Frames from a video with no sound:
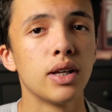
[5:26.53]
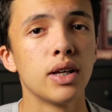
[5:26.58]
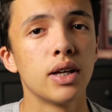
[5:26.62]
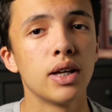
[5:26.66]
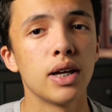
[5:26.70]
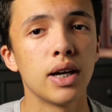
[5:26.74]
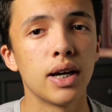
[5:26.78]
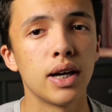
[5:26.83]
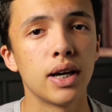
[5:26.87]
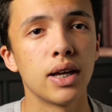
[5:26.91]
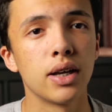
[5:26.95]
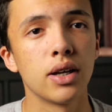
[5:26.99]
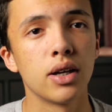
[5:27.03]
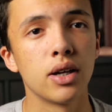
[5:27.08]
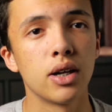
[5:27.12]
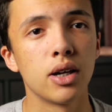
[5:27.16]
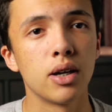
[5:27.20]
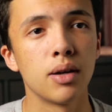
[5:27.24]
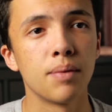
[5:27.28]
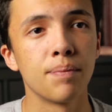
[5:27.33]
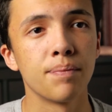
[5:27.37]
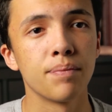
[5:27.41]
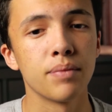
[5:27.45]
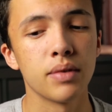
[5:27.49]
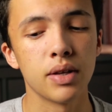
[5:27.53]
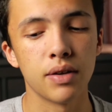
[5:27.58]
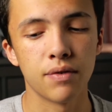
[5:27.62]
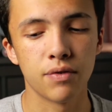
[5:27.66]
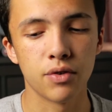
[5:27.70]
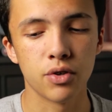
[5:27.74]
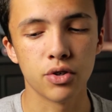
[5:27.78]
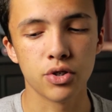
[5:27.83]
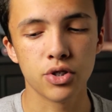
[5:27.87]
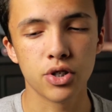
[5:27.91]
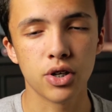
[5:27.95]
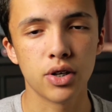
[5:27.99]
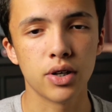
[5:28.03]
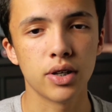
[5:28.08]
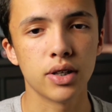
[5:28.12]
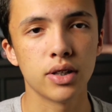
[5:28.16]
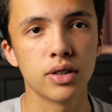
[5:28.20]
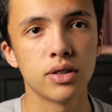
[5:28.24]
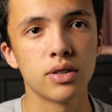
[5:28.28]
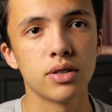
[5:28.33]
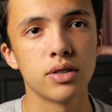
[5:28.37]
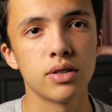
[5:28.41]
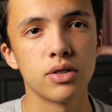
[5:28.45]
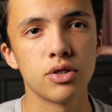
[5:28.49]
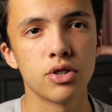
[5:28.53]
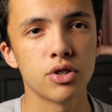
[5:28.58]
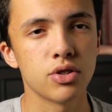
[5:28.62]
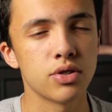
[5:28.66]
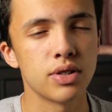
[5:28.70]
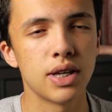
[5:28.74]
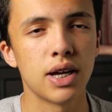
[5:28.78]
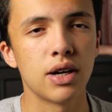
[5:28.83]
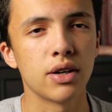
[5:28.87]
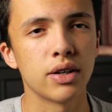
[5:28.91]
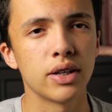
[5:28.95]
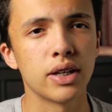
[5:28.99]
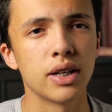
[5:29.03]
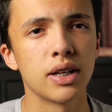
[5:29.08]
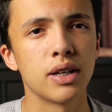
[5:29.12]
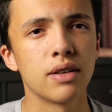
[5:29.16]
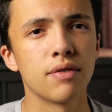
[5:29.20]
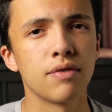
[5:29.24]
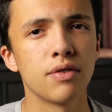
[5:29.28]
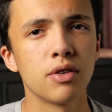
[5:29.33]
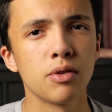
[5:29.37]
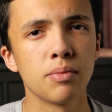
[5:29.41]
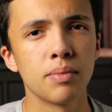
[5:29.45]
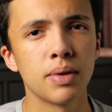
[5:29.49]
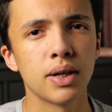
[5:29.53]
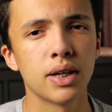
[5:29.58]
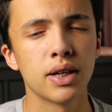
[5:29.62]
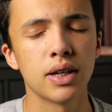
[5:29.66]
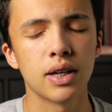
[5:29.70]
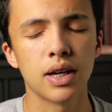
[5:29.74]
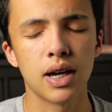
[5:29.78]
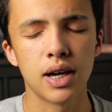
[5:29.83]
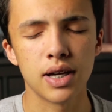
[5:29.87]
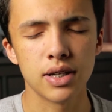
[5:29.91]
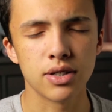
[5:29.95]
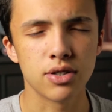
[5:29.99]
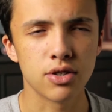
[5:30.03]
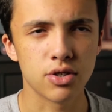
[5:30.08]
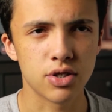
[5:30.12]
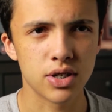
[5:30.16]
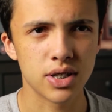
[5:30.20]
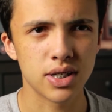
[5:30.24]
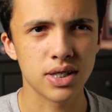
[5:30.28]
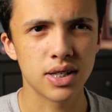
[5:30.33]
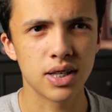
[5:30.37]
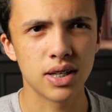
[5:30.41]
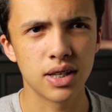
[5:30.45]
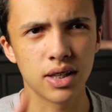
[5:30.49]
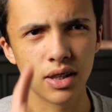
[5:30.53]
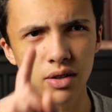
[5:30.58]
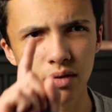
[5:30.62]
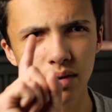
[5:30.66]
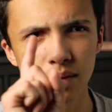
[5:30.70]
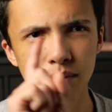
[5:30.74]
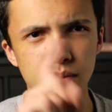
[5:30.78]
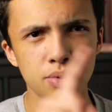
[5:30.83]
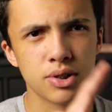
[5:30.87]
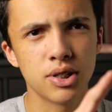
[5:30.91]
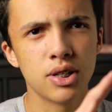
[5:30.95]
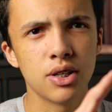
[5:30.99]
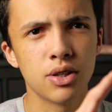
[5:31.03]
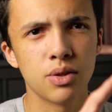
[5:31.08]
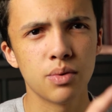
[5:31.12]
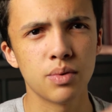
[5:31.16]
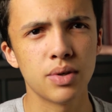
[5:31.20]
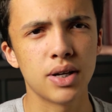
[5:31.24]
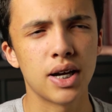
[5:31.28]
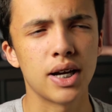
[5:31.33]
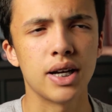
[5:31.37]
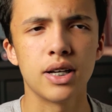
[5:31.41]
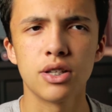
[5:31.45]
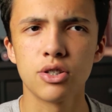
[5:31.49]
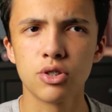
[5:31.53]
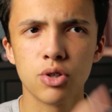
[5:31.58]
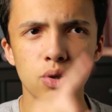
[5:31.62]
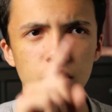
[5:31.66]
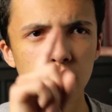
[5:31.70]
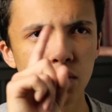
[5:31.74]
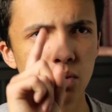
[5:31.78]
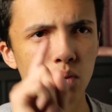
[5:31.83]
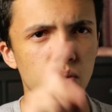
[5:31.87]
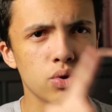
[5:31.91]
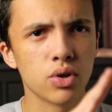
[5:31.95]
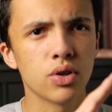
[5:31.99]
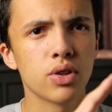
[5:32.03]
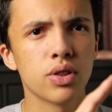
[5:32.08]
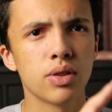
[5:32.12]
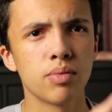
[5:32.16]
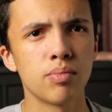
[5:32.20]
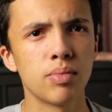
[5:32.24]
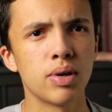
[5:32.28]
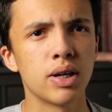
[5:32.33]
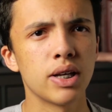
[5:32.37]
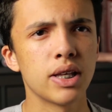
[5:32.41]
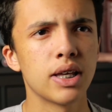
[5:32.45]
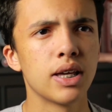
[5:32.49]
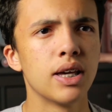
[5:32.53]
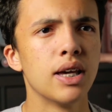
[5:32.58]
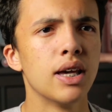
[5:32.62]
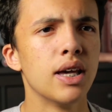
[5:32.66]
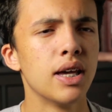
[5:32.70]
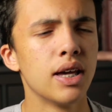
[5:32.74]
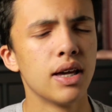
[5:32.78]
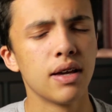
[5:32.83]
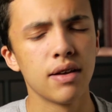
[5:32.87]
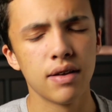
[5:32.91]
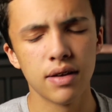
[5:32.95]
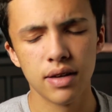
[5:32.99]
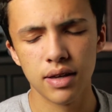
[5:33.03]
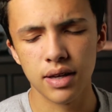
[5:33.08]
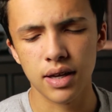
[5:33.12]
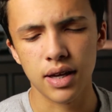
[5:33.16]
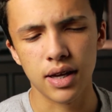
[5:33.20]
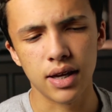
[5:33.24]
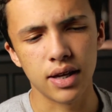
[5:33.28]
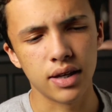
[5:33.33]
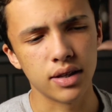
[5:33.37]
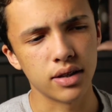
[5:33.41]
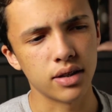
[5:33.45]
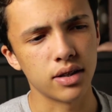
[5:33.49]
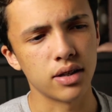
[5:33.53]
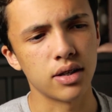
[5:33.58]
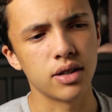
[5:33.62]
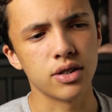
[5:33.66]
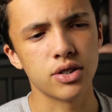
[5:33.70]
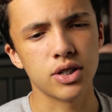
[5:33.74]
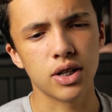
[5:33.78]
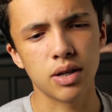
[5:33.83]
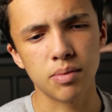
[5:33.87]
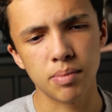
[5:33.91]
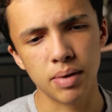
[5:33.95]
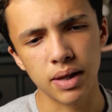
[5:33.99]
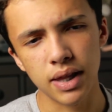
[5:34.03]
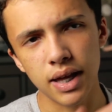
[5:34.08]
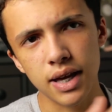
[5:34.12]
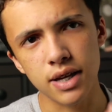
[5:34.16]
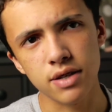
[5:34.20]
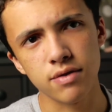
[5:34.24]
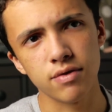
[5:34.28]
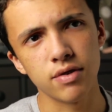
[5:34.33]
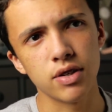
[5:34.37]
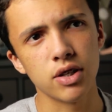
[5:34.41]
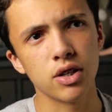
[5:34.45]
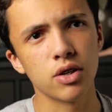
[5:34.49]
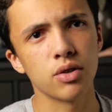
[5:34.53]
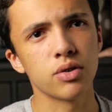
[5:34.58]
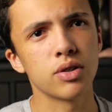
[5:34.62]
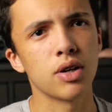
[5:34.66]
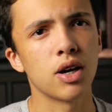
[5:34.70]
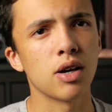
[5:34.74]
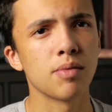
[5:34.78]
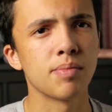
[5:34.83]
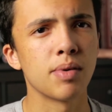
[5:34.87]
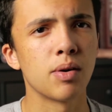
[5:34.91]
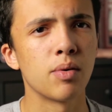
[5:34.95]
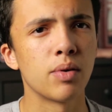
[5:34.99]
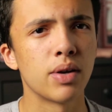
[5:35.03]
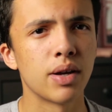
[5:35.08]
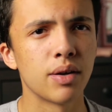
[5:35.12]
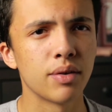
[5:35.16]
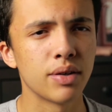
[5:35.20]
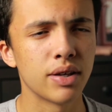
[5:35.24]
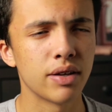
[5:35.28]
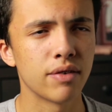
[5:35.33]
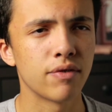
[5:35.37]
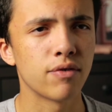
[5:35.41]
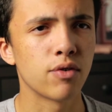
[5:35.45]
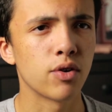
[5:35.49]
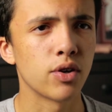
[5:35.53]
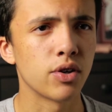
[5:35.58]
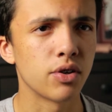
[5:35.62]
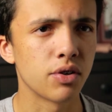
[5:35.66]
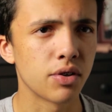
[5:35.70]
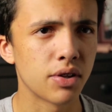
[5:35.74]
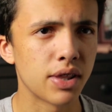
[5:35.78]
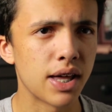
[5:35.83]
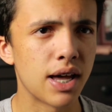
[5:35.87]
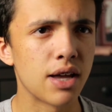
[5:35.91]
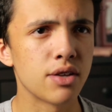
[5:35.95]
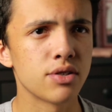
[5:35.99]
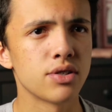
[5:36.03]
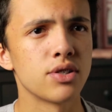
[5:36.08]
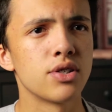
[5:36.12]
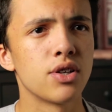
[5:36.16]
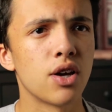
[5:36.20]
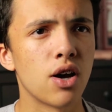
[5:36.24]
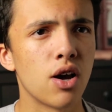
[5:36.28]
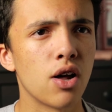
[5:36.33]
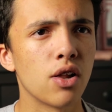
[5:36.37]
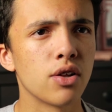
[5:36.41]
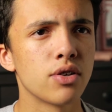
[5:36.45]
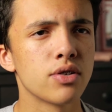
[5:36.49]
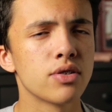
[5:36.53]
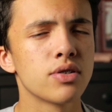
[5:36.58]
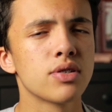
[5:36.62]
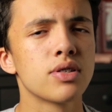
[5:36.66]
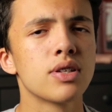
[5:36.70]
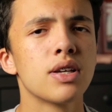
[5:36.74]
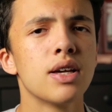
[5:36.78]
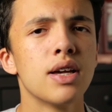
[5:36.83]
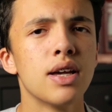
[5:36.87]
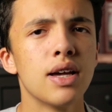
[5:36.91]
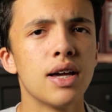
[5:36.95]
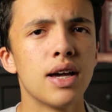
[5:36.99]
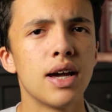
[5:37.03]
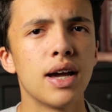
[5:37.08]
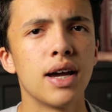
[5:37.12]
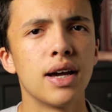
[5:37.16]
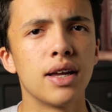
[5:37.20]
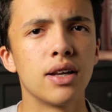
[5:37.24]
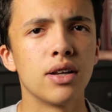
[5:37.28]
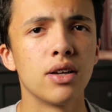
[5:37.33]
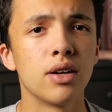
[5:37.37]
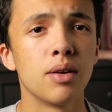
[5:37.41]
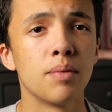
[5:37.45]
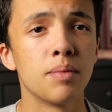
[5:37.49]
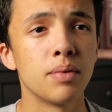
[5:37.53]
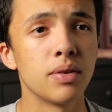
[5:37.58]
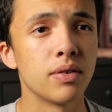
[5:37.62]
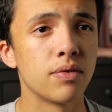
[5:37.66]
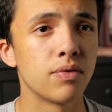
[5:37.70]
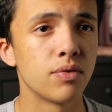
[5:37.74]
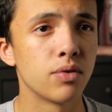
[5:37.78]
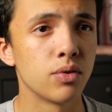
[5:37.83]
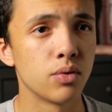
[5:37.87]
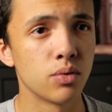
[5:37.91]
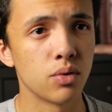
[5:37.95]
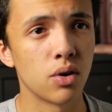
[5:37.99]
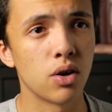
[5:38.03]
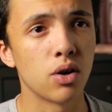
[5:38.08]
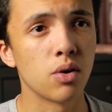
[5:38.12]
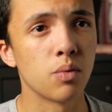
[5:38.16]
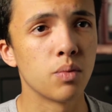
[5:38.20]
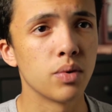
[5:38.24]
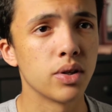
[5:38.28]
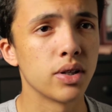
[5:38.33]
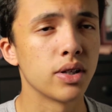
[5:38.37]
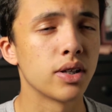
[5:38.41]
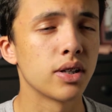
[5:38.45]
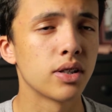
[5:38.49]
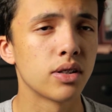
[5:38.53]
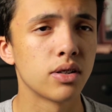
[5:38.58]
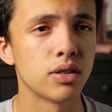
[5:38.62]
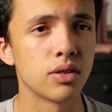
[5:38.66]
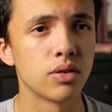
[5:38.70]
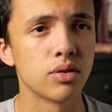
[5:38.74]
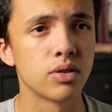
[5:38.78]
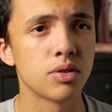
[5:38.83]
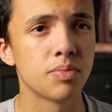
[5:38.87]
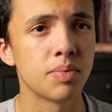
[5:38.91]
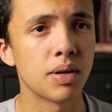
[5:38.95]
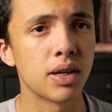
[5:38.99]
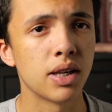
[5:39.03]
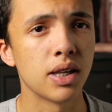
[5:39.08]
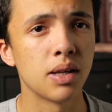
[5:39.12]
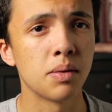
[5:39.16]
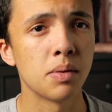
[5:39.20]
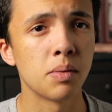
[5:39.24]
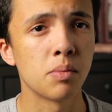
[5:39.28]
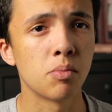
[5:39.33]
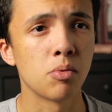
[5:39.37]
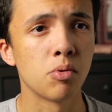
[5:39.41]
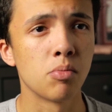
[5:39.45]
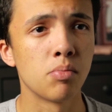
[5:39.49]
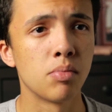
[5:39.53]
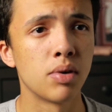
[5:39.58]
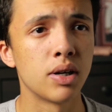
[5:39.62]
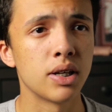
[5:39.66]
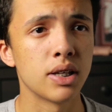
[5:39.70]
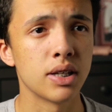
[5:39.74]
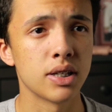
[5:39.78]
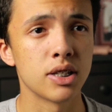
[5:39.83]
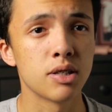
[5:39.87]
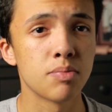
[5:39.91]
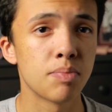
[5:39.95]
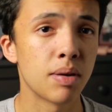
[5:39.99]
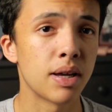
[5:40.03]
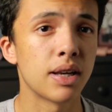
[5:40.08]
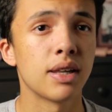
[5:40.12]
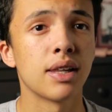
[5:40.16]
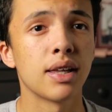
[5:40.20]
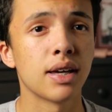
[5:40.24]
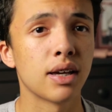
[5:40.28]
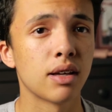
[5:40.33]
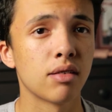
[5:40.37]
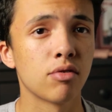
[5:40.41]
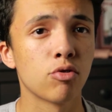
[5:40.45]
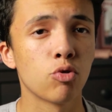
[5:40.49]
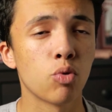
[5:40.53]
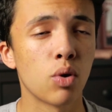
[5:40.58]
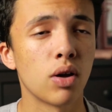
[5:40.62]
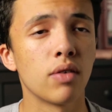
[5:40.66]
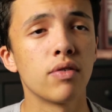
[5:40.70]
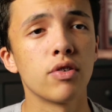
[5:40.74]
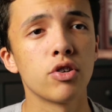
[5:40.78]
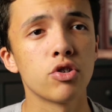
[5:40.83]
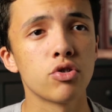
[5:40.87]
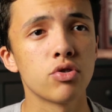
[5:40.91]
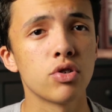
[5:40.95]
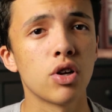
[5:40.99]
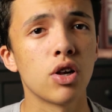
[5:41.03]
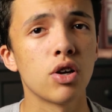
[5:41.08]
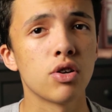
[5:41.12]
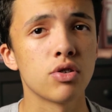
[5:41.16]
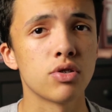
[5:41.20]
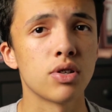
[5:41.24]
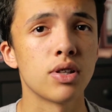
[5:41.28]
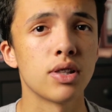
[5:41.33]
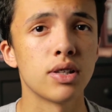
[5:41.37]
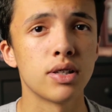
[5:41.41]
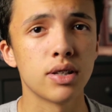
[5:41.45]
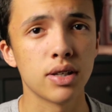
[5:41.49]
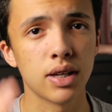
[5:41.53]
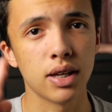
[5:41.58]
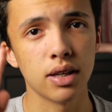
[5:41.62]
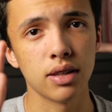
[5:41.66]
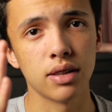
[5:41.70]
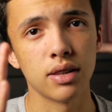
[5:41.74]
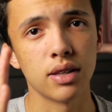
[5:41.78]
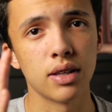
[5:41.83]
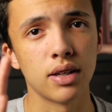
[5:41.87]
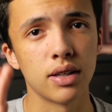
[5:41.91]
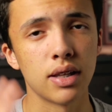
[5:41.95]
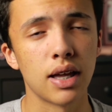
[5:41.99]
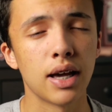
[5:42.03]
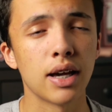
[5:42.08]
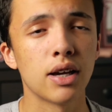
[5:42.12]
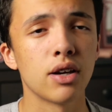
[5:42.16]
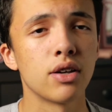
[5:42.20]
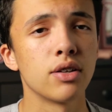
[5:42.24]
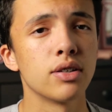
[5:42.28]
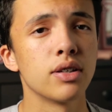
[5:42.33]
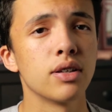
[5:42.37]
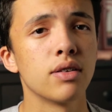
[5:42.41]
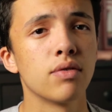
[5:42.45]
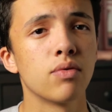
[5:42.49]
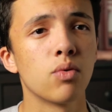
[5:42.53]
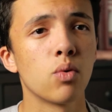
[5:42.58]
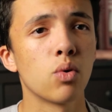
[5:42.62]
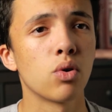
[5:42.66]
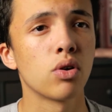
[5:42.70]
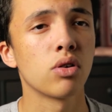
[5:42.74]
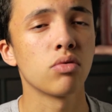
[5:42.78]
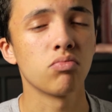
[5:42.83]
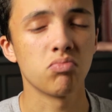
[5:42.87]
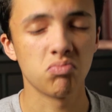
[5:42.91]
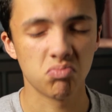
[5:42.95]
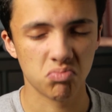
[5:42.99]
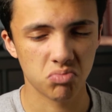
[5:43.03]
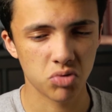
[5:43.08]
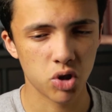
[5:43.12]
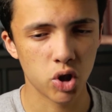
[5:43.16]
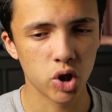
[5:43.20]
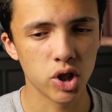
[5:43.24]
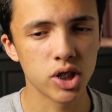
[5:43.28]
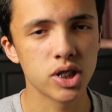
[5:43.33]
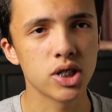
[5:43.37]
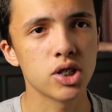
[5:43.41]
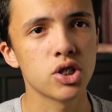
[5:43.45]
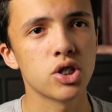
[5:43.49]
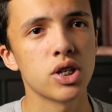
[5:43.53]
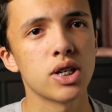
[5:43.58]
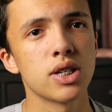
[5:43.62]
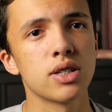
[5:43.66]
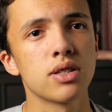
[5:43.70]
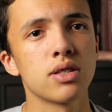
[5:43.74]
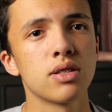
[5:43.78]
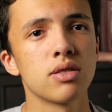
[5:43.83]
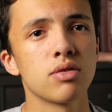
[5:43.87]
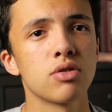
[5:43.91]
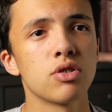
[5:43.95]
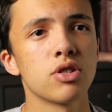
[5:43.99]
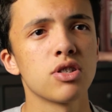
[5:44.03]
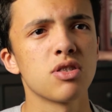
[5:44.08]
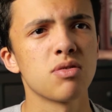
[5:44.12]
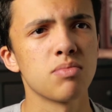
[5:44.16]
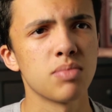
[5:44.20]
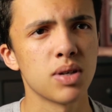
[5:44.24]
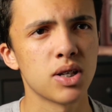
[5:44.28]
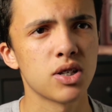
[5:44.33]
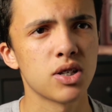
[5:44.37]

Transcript: and if you're starting just now getting into filmmaking, I suggest getting the Rebel T3i. It's totally worth the money. And check out my last video, talk about what I would get for under $1,000. And if you are willing to spend a little bit more money and spend like $1,200 on the Nikon D4, totally suggest it. Just make